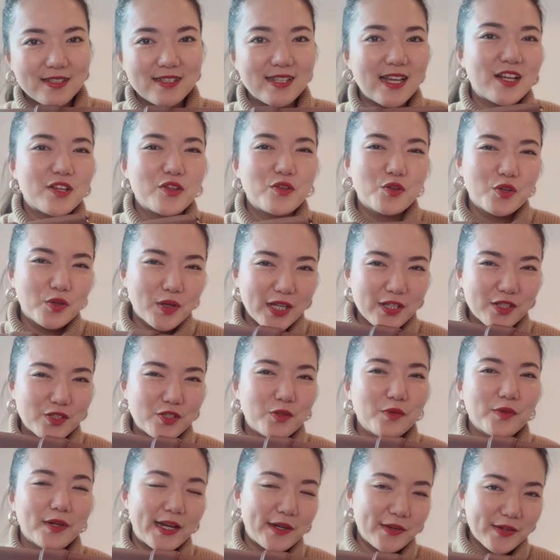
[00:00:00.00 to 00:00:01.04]
And you know, I
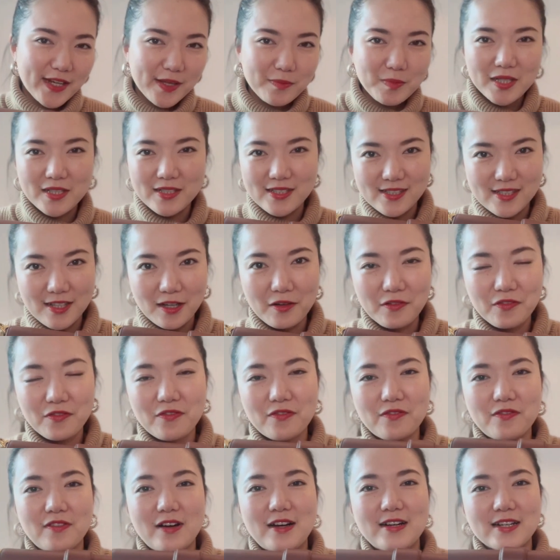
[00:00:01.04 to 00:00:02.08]
don't carry that many stuff
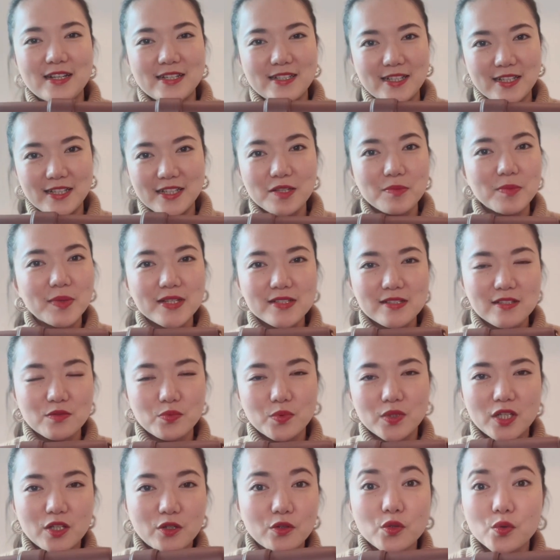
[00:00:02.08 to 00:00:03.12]
on a daily basis when
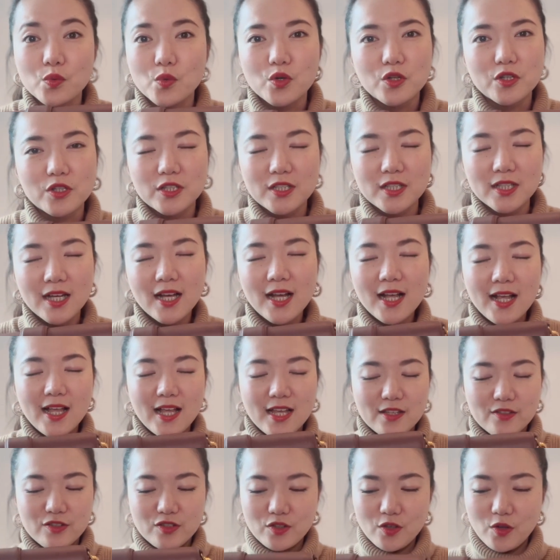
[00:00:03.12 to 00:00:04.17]
I go to work.
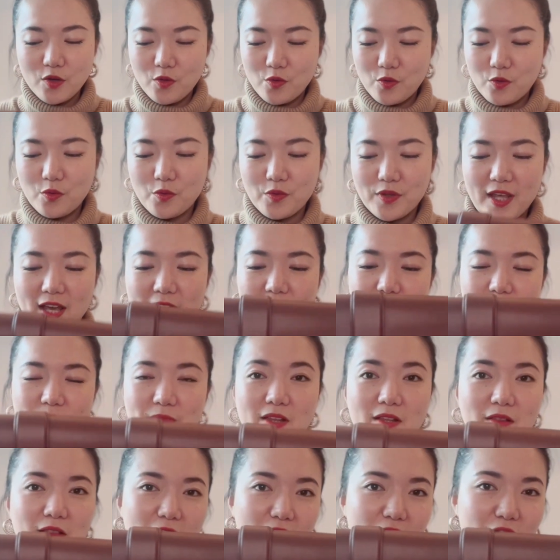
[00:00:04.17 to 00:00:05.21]
So yeah,
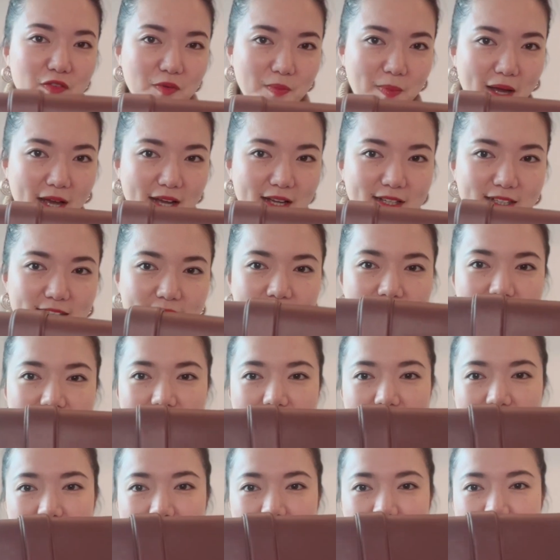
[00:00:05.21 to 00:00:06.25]
love the bag.
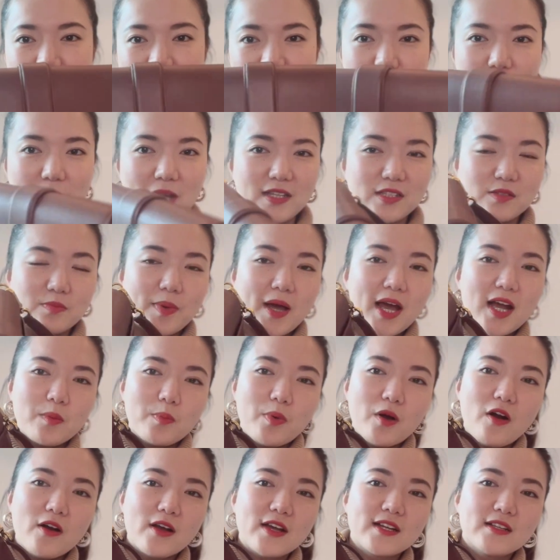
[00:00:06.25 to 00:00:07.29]
And it has a back
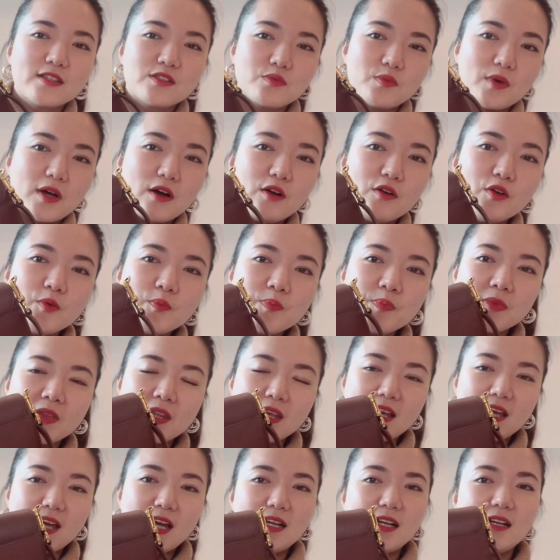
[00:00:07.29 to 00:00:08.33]
pocket as well.
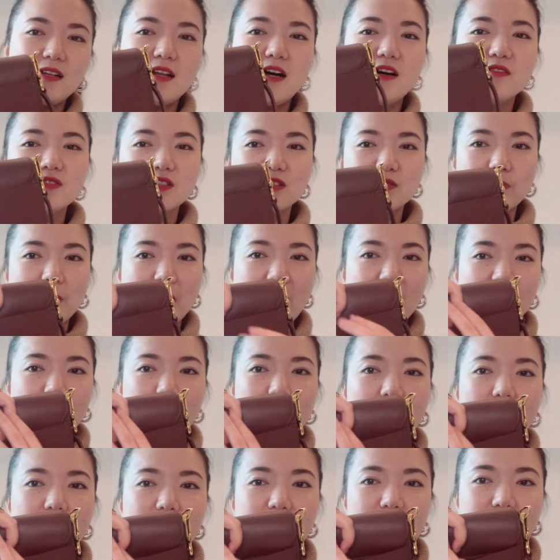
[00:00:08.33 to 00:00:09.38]
And I love this back
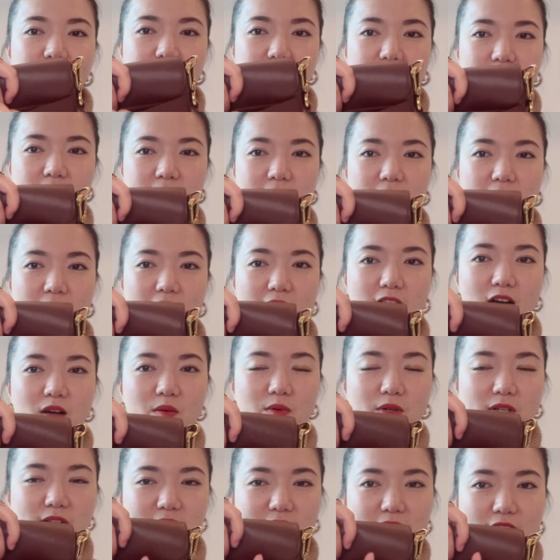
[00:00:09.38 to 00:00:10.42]
pocket
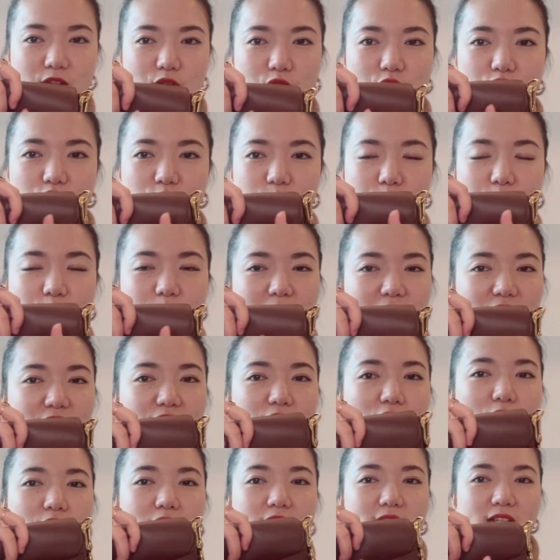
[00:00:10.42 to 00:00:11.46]
because I usually put my
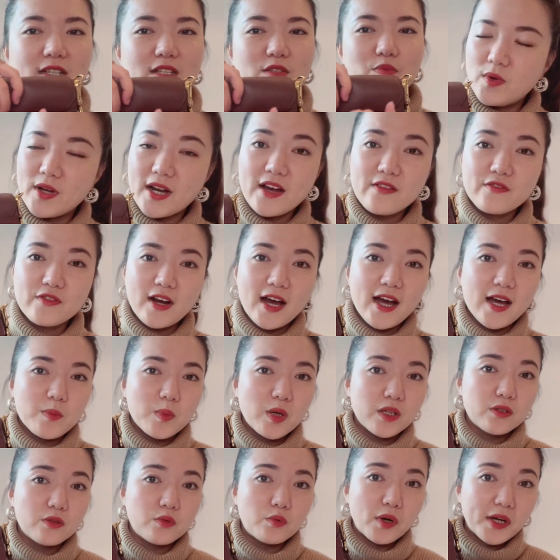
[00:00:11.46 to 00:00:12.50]
phone in it whenever I'm
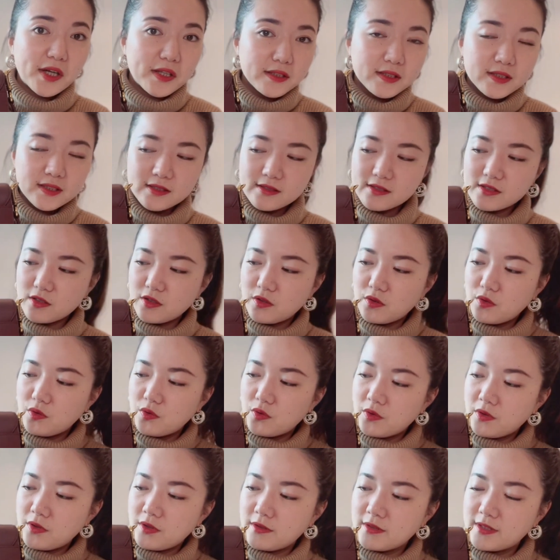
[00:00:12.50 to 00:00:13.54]
on the run.
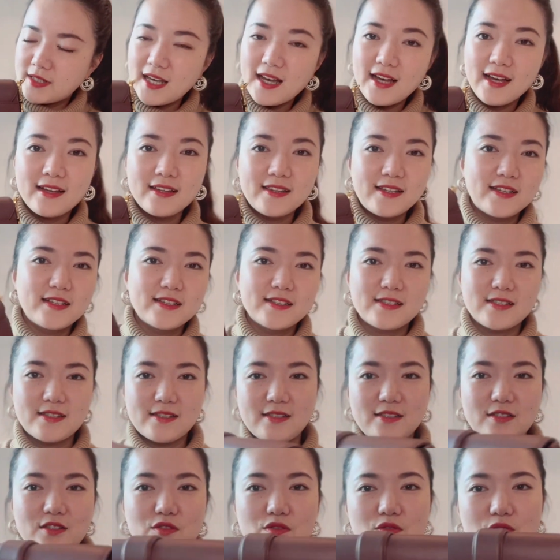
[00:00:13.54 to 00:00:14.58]
So yeah, I think
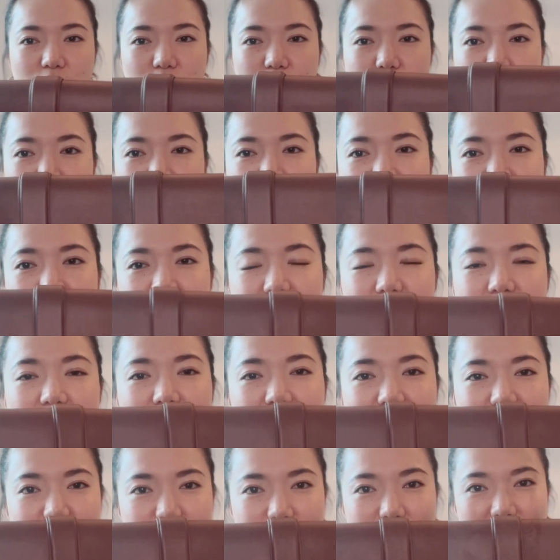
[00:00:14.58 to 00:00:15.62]
it's great. Love
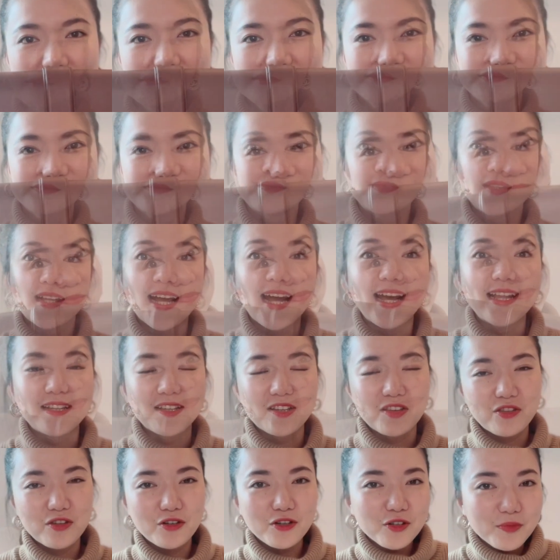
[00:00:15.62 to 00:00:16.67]
this bag. And the
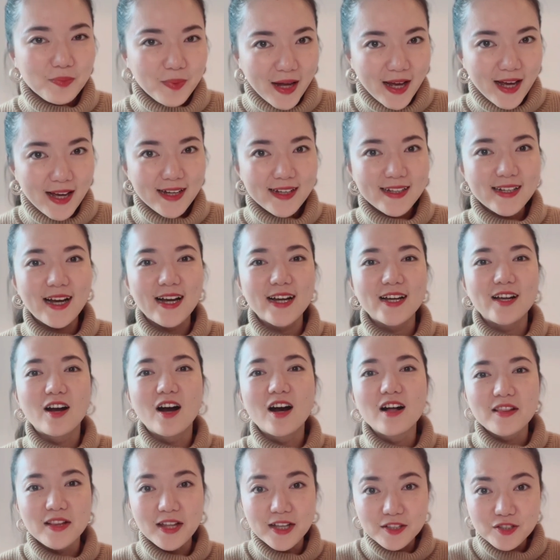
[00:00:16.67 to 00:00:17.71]
third bag I
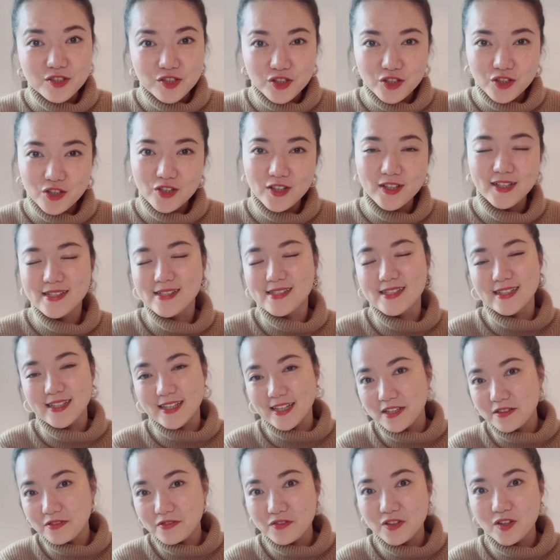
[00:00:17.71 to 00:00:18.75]
got last year is a
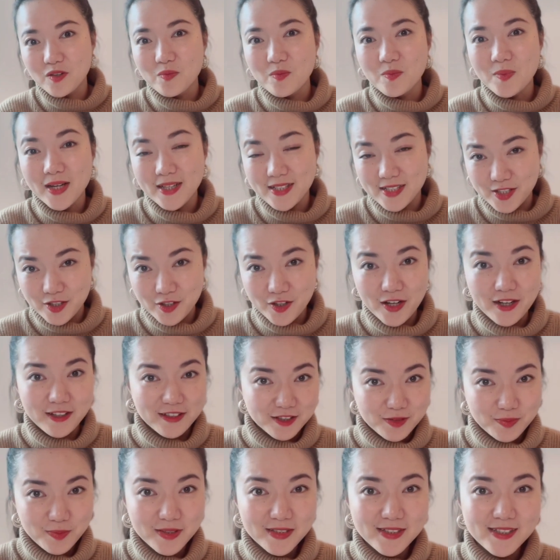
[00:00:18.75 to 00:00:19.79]
gift from my dear
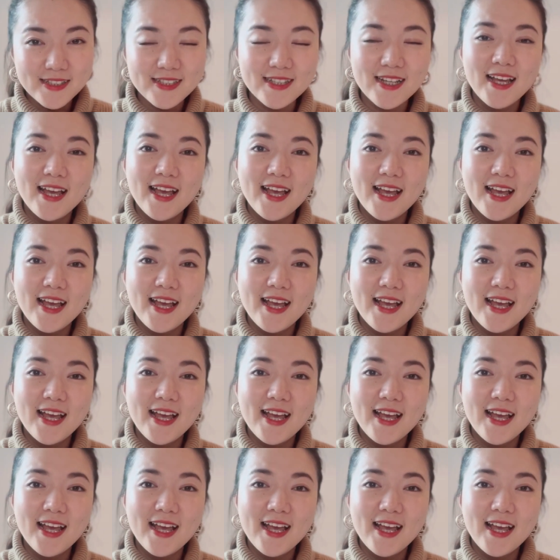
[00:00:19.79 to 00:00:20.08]
husband.